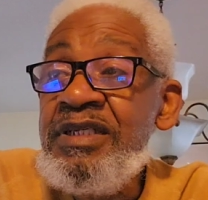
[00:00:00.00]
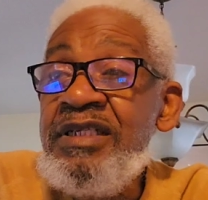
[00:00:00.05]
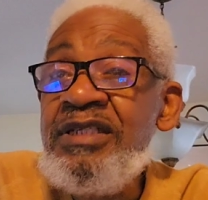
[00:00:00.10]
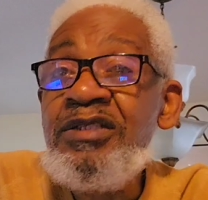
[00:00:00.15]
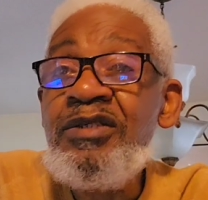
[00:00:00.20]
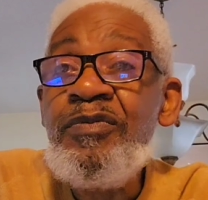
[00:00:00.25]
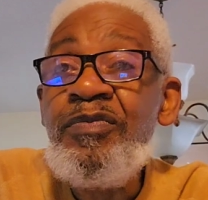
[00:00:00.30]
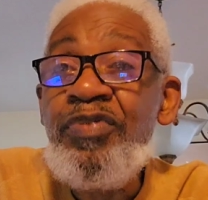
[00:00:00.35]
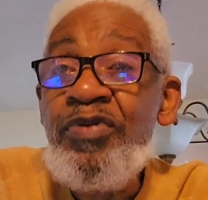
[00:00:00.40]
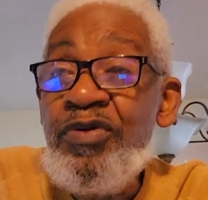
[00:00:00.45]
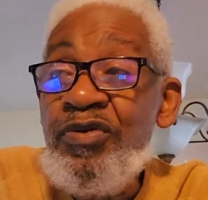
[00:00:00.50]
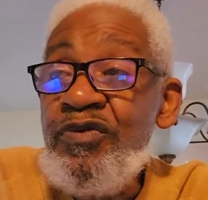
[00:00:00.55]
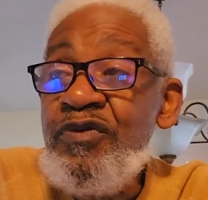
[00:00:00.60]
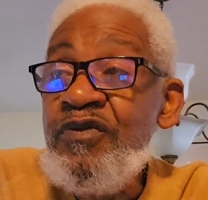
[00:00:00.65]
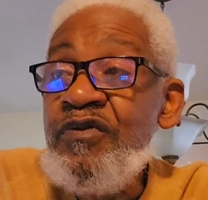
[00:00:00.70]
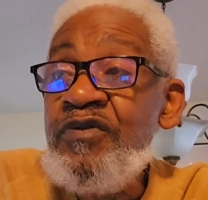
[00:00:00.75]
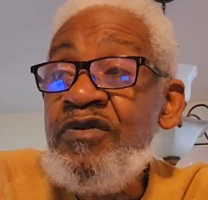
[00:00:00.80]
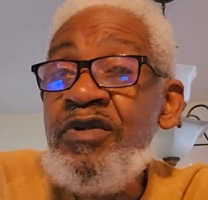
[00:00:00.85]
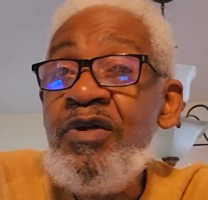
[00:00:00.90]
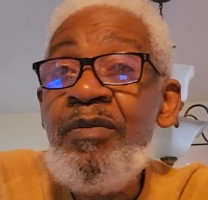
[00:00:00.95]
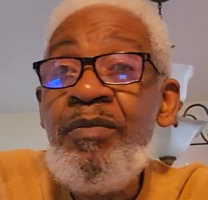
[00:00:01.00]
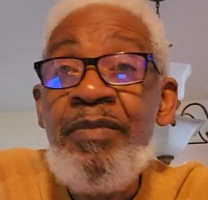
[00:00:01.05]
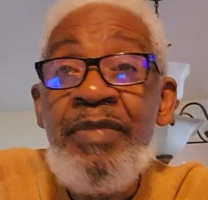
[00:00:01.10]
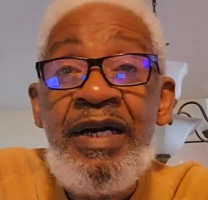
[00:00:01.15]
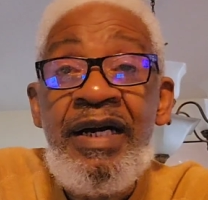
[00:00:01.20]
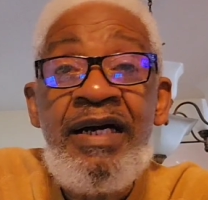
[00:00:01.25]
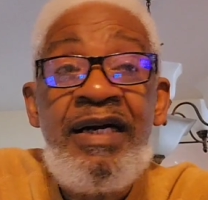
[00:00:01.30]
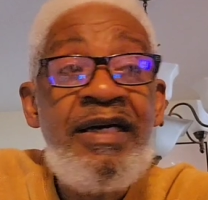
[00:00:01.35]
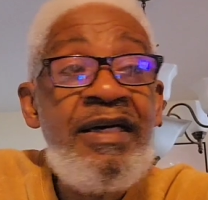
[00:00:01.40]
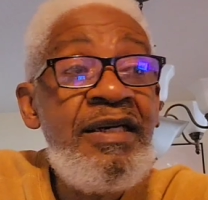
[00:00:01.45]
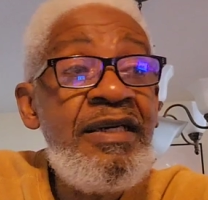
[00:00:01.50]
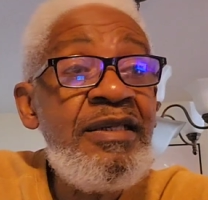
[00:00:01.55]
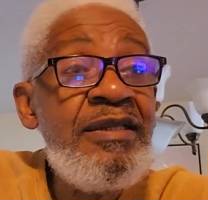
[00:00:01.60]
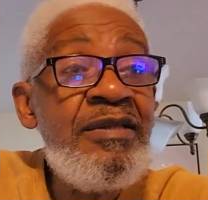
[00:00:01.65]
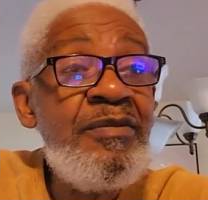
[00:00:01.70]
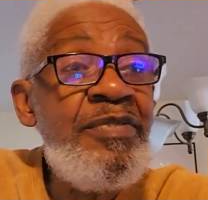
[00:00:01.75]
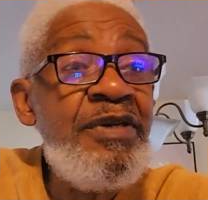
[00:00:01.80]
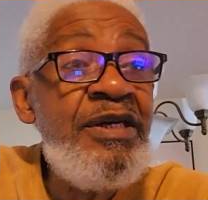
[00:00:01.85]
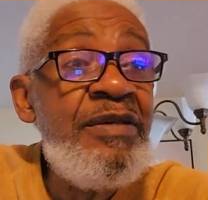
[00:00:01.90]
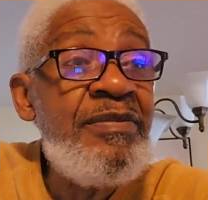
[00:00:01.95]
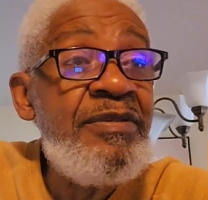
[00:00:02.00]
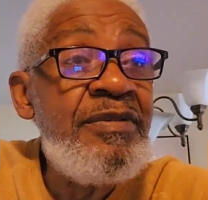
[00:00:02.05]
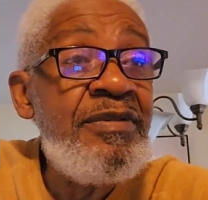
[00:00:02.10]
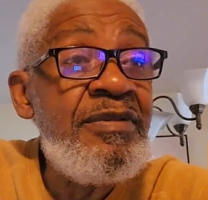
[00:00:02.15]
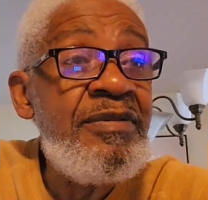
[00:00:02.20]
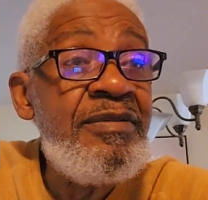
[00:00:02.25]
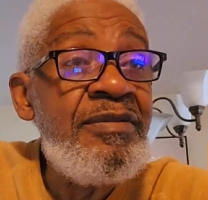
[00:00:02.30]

is approved by the people.